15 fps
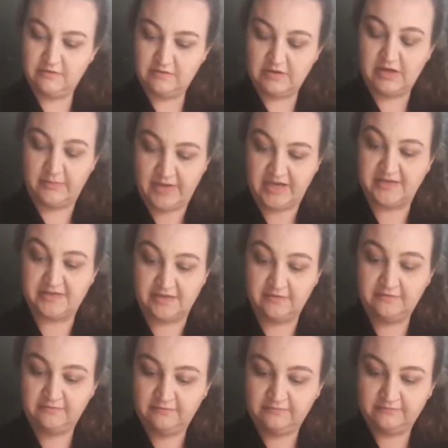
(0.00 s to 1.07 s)

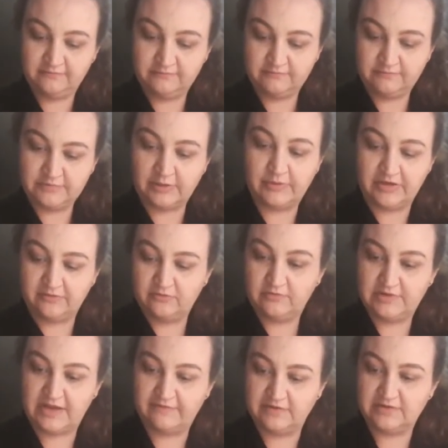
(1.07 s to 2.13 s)
amazing. I mean, all
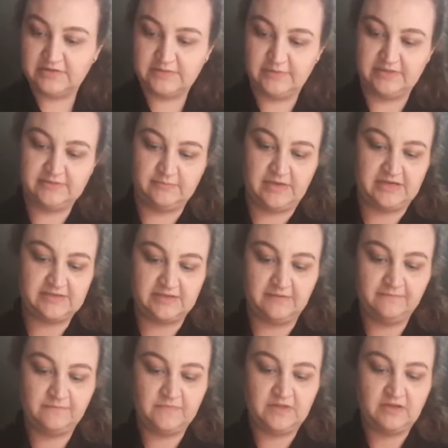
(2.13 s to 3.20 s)
lavender smells amazing,
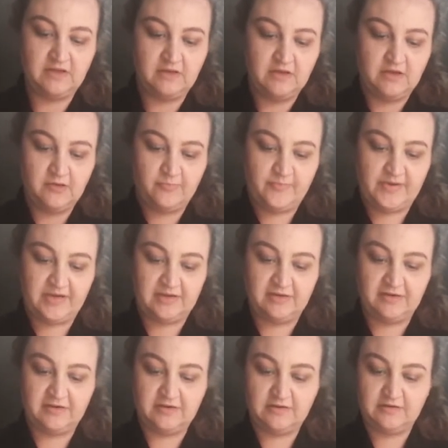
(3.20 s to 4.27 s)

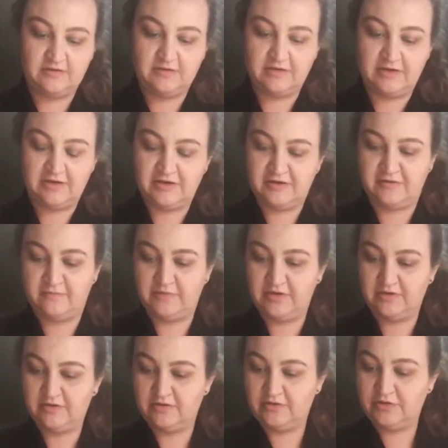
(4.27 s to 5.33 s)
but
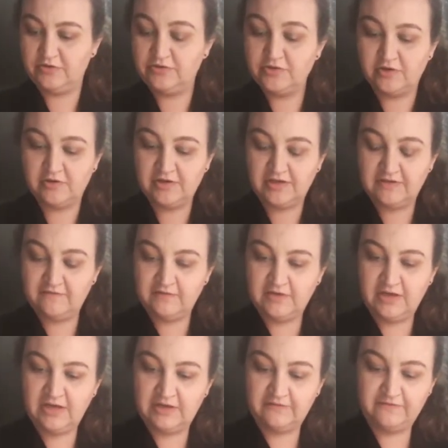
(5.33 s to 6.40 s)
you don't even
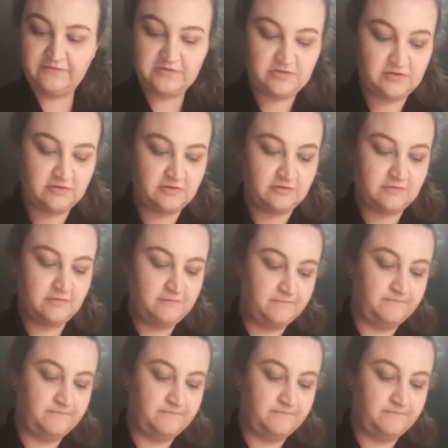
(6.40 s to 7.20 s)
have to